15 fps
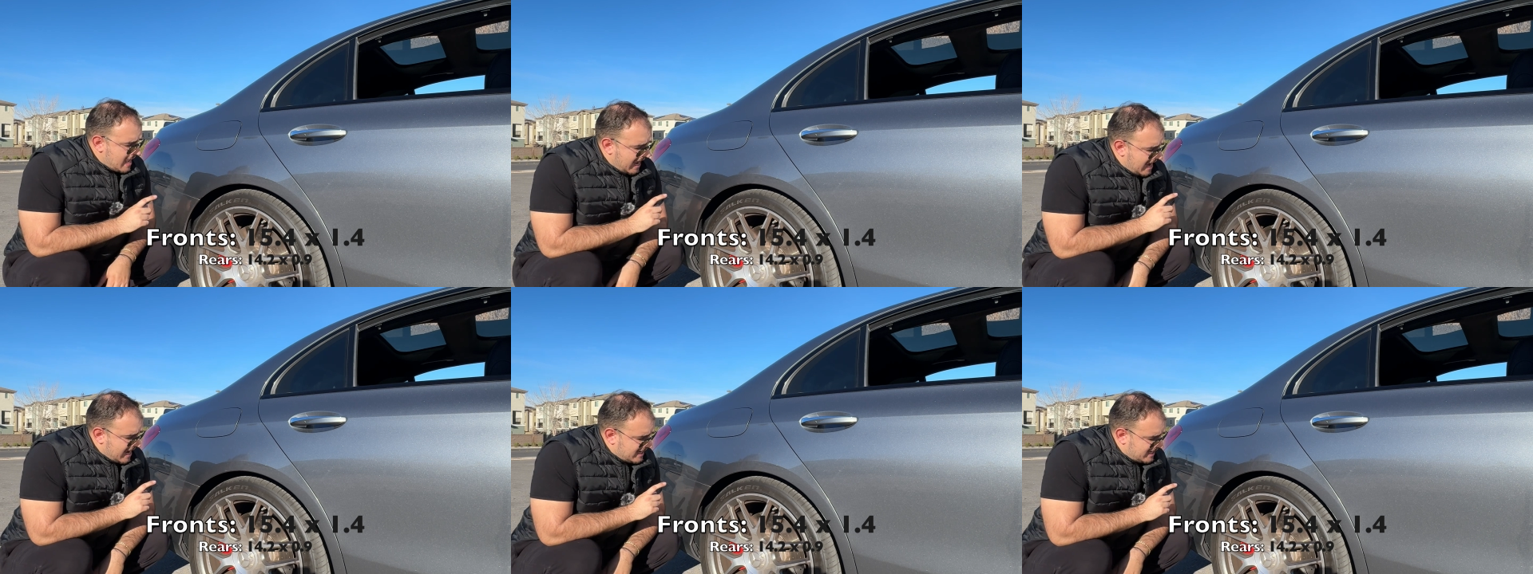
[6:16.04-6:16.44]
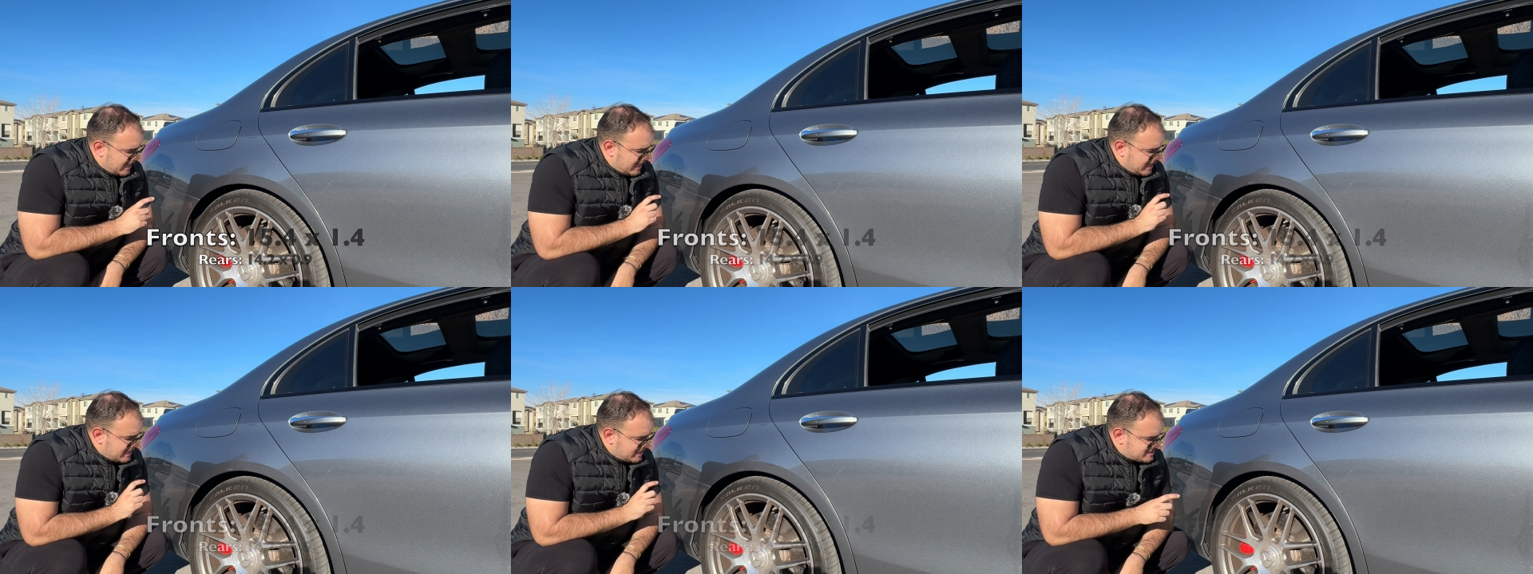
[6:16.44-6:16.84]
And
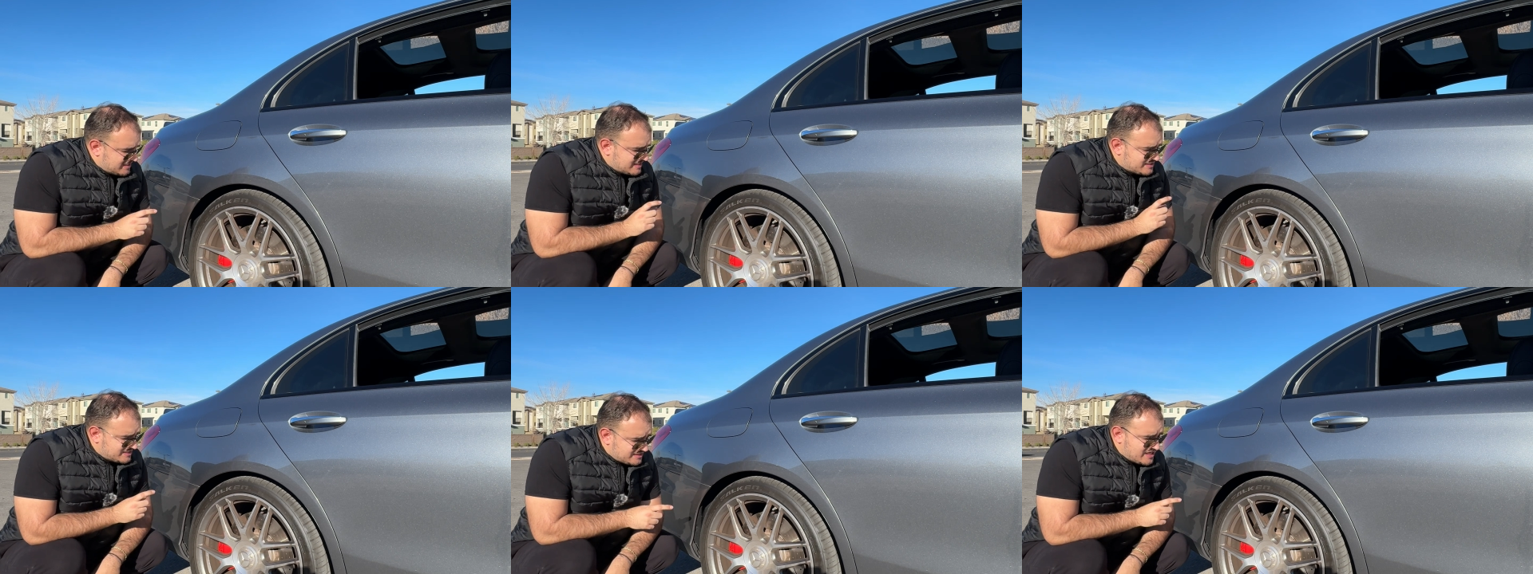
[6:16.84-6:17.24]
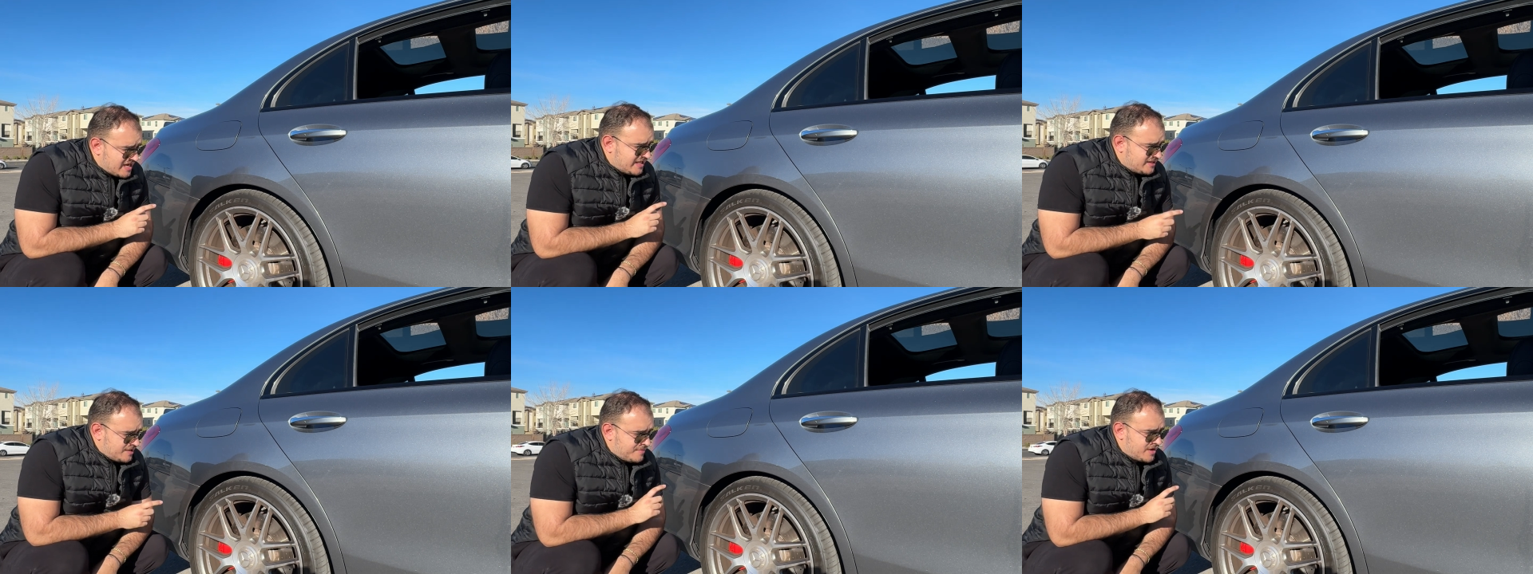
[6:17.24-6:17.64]
it is
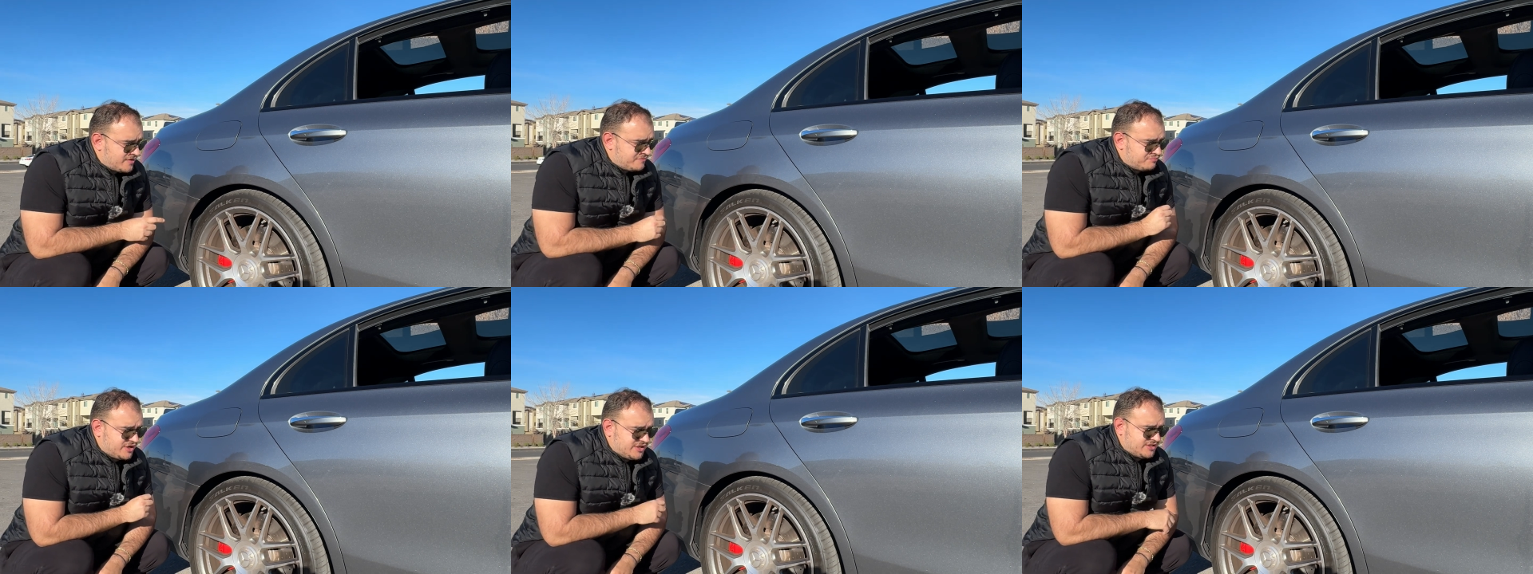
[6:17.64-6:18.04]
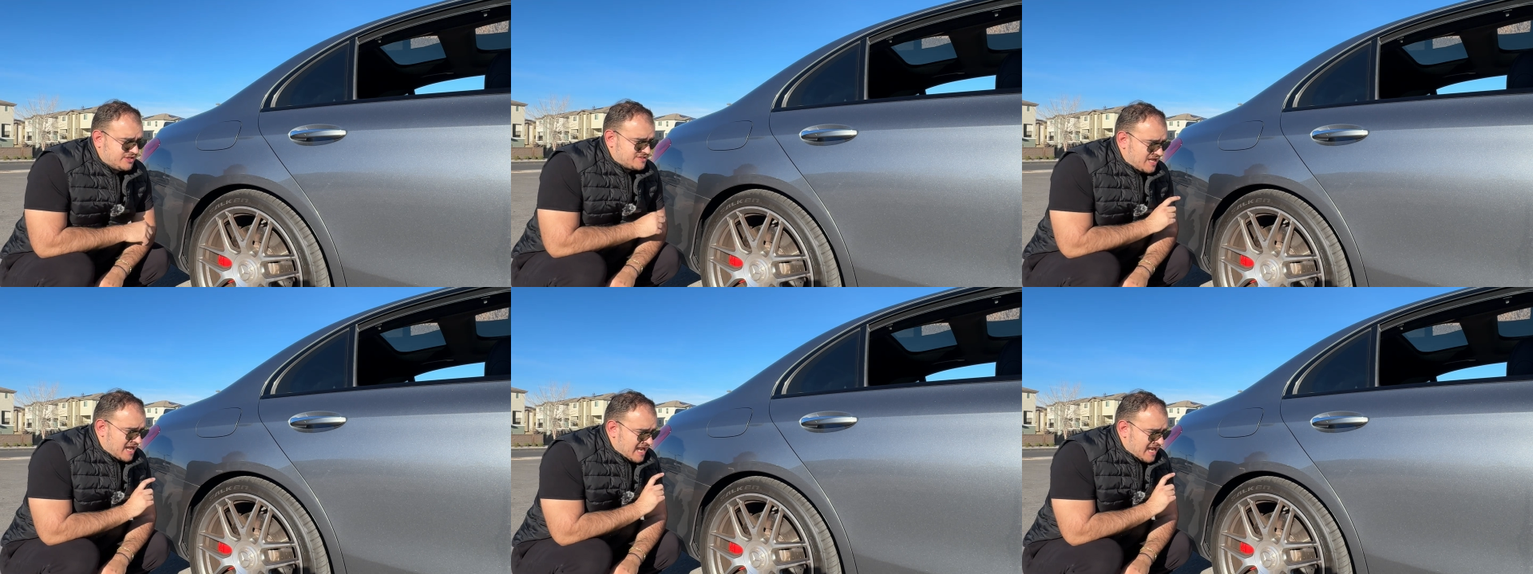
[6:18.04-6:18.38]
insane the amount of brake dust.